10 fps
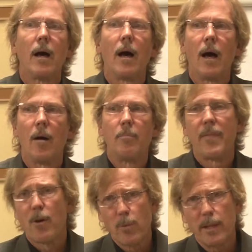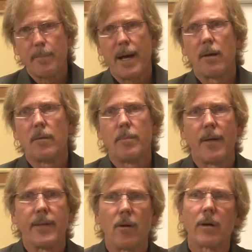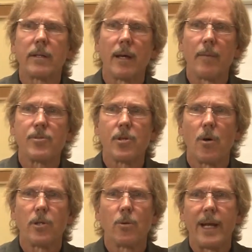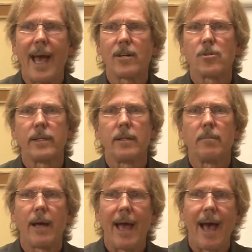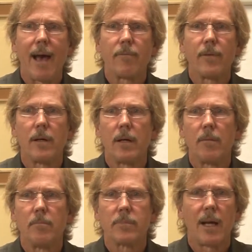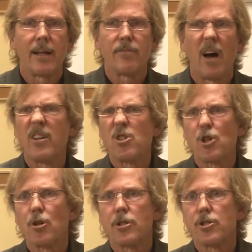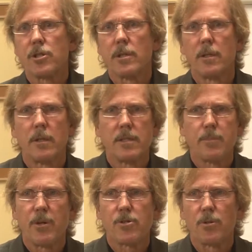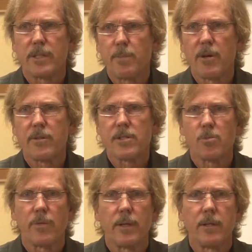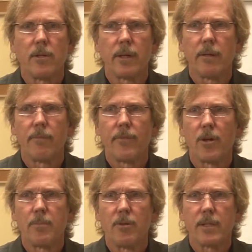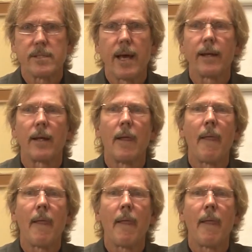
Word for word: uh, but they're really about about the archetypes so you can actually have uh, kind of unchurched spiritual experiences within a jungian therapeutic setting